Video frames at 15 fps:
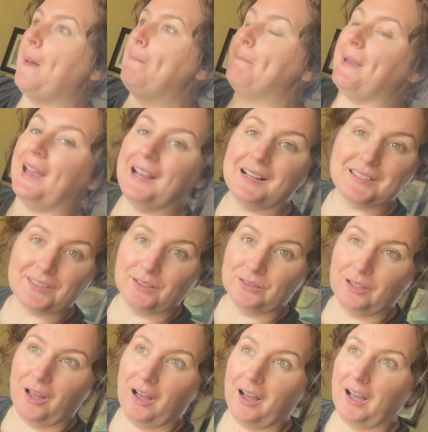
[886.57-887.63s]
bakes a
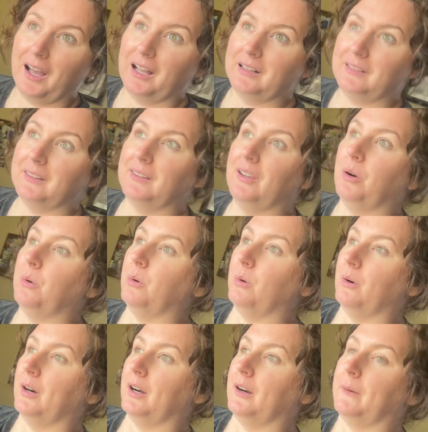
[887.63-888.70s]
lot,
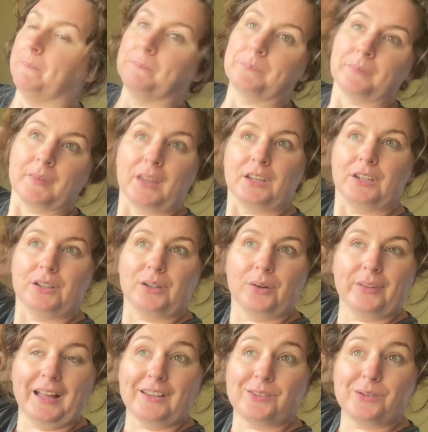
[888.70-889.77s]
or you know,
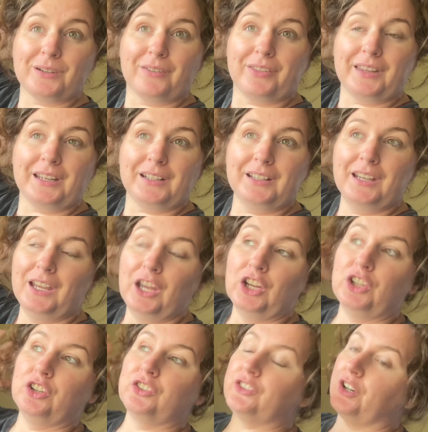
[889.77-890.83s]
that sort of thing,
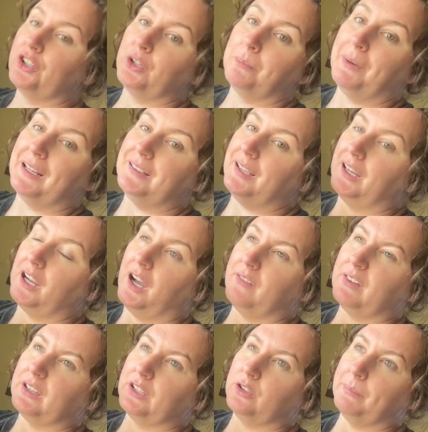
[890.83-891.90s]
your starter might take off
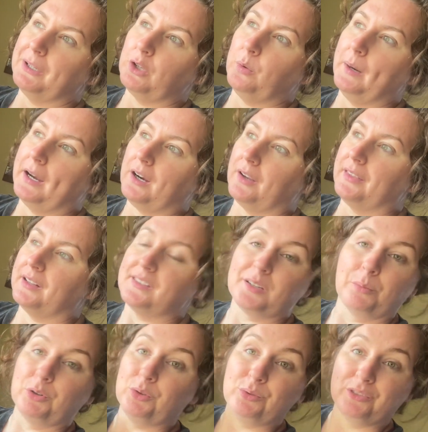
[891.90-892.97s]
a little bit quicker than
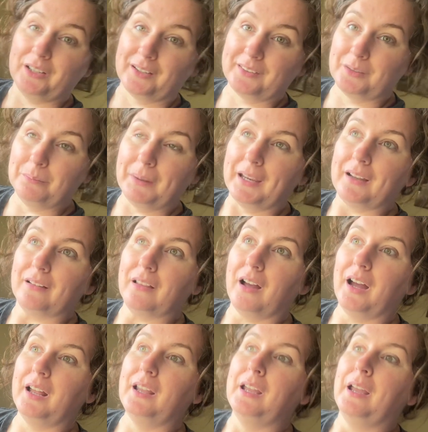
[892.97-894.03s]
someone who doesn't bake a
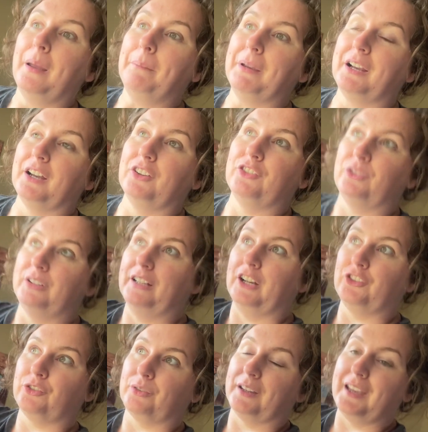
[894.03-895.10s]
lot, because you
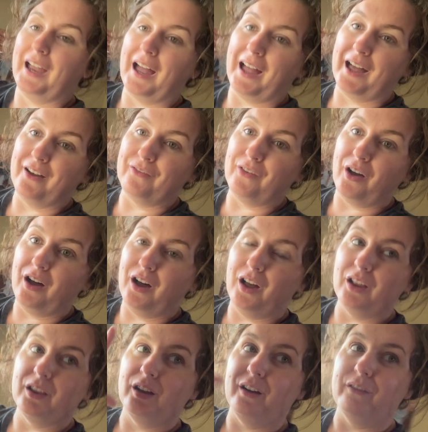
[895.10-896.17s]
naturally have
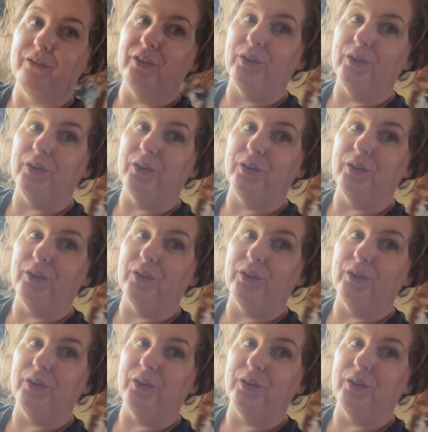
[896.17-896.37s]
all of